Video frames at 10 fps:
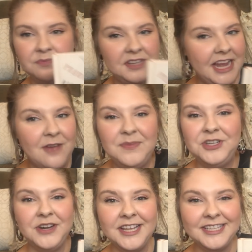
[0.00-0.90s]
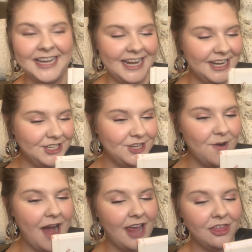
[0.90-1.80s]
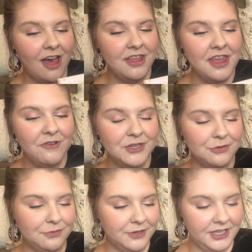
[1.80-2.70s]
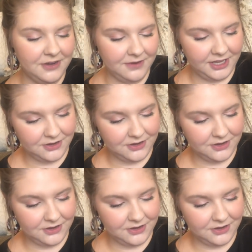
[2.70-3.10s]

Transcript: can't be translated. So I thought that that was really, really